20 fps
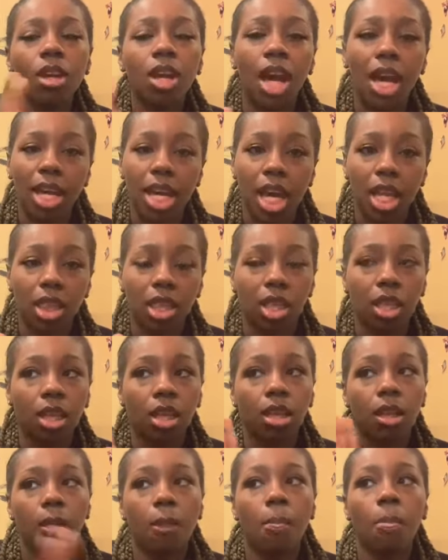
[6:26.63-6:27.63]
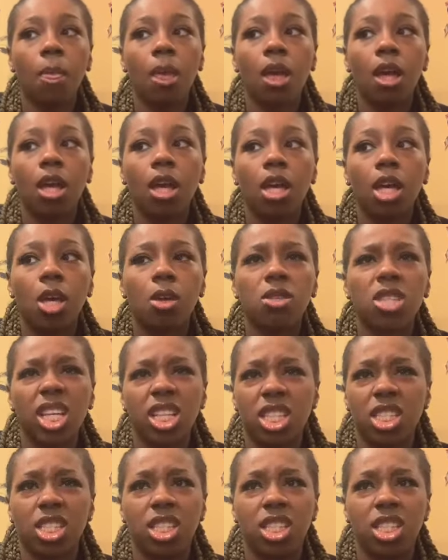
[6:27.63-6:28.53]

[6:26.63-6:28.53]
I got the, it was like